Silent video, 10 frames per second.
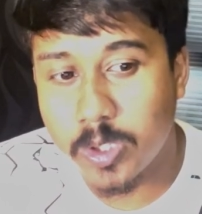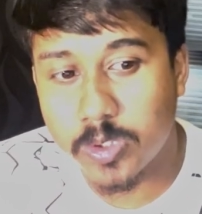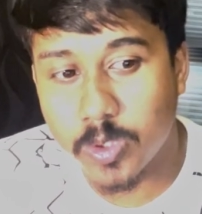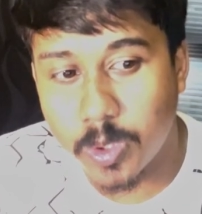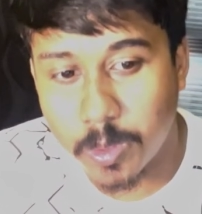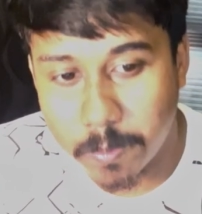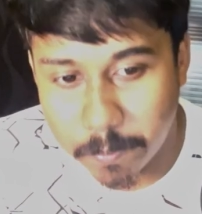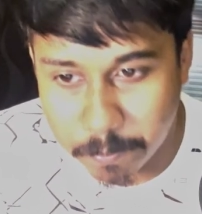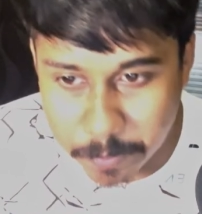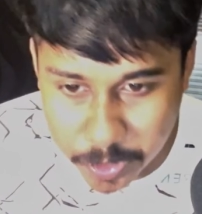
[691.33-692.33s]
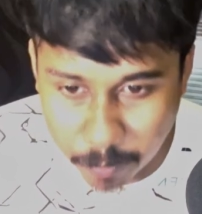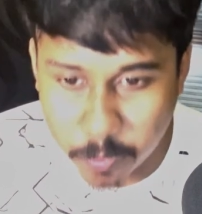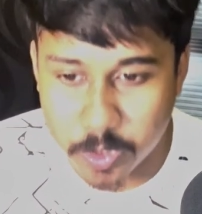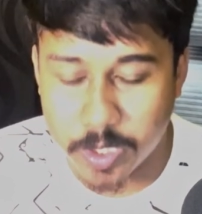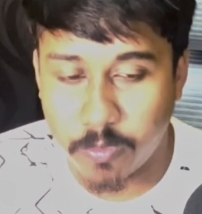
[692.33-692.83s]
So bishop
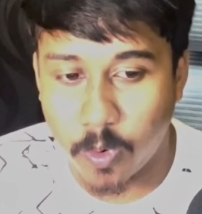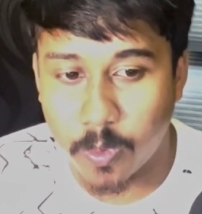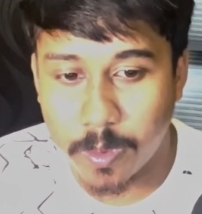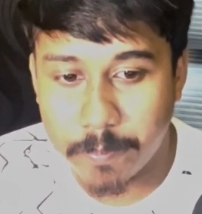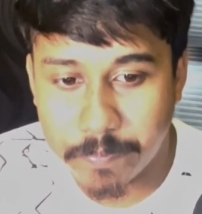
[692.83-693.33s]
to g4,